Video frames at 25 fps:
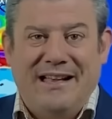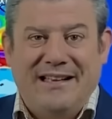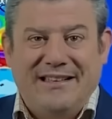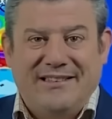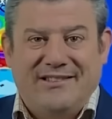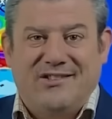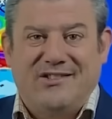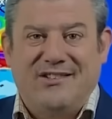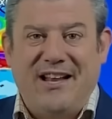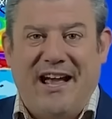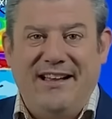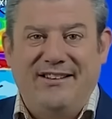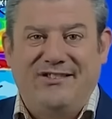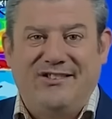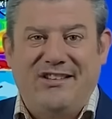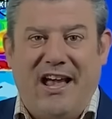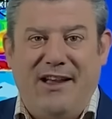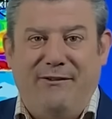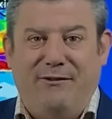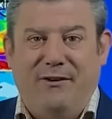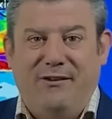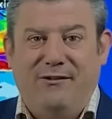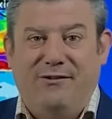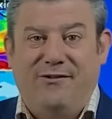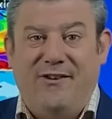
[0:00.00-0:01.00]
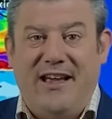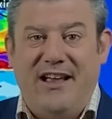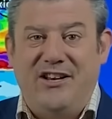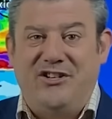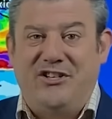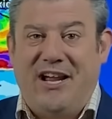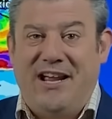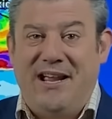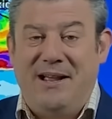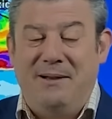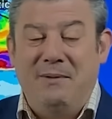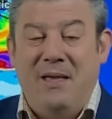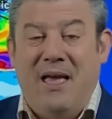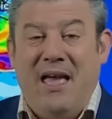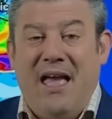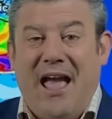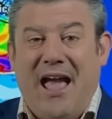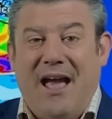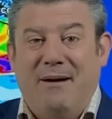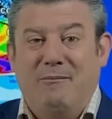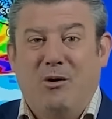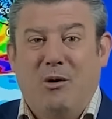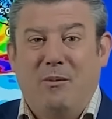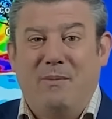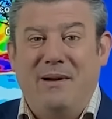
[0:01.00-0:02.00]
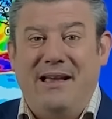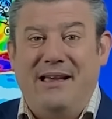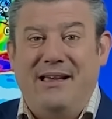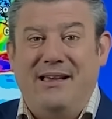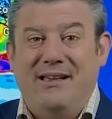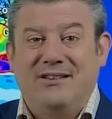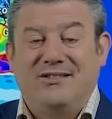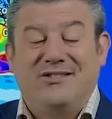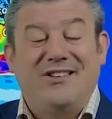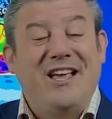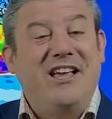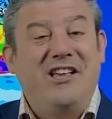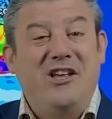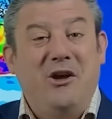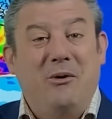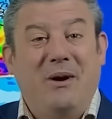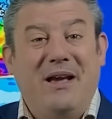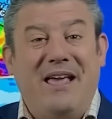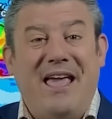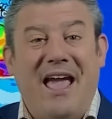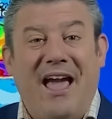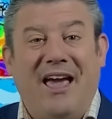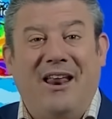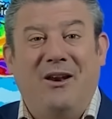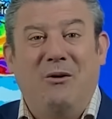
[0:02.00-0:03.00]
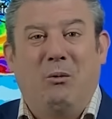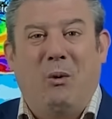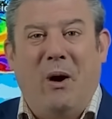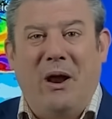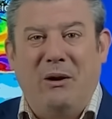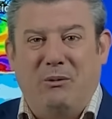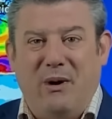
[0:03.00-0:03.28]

Stay safe in Fiji, and we'll be seeing you again one